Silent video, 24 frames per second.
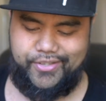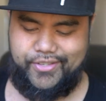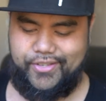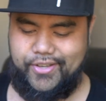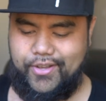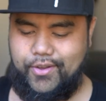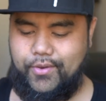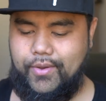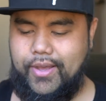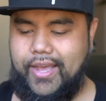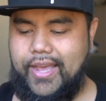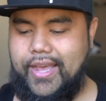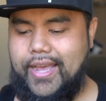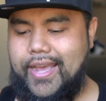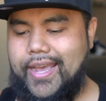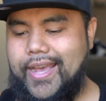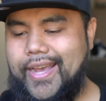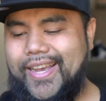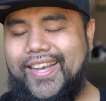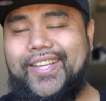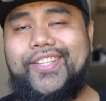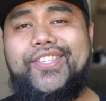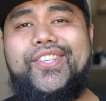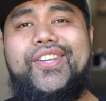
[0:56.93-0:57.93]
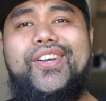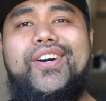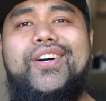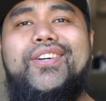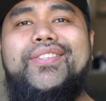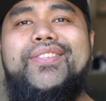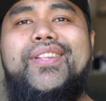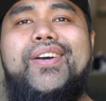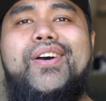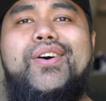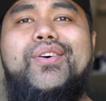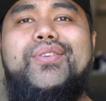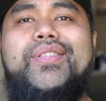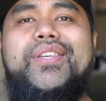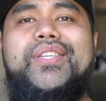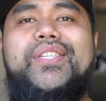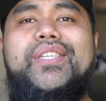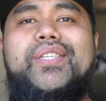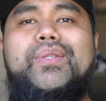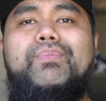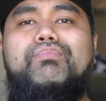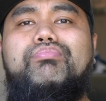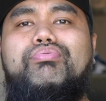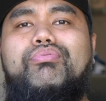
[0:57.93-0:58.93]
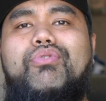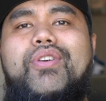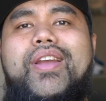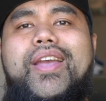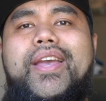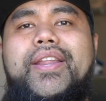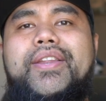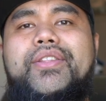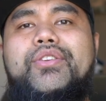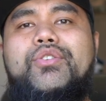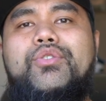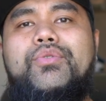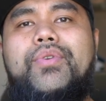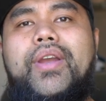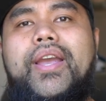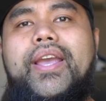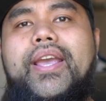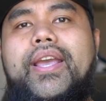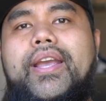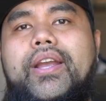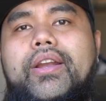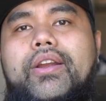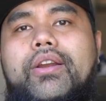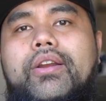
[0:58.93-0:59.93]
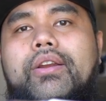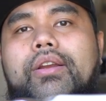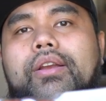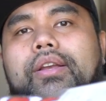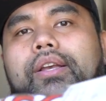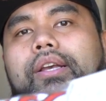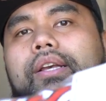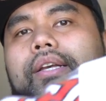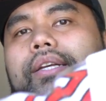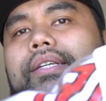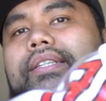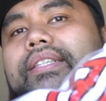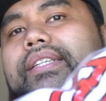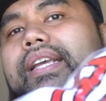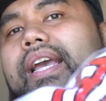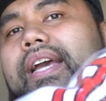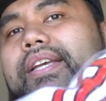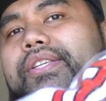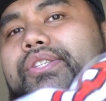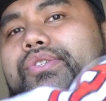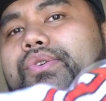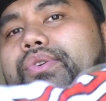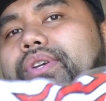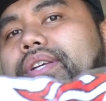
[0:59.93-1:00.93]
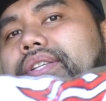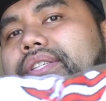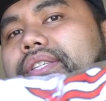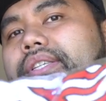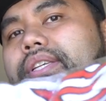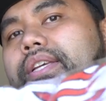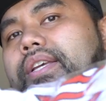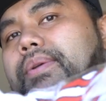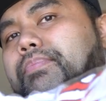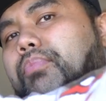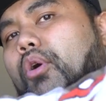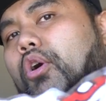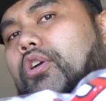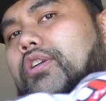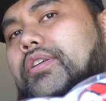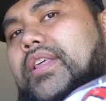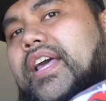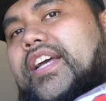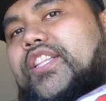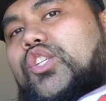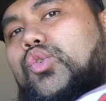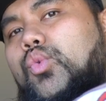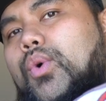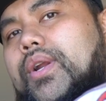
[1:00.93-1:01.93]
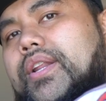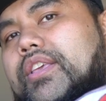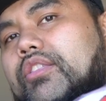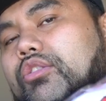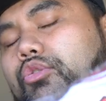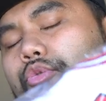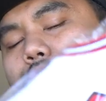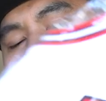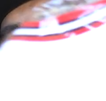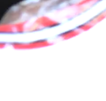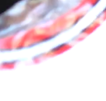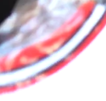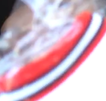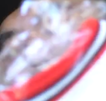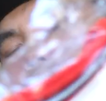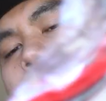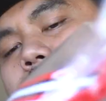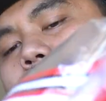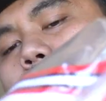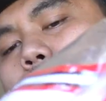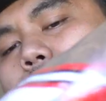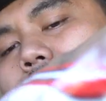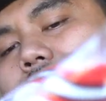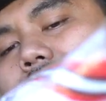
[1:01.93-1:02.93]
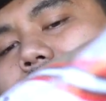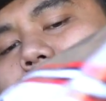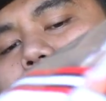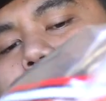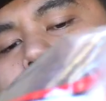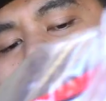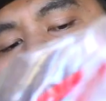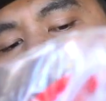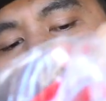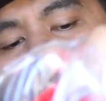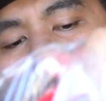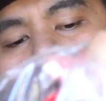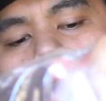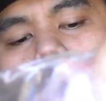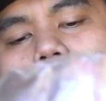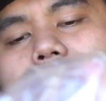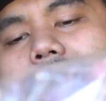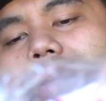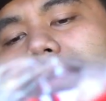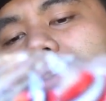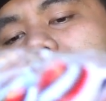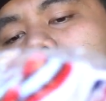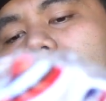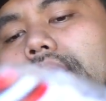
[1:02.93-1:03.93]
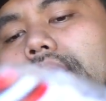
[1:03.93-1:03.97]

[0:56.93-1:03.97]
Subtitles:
So as y'all know, this is brand new right here. Yes, you can see part of that 23. You already know where this is going.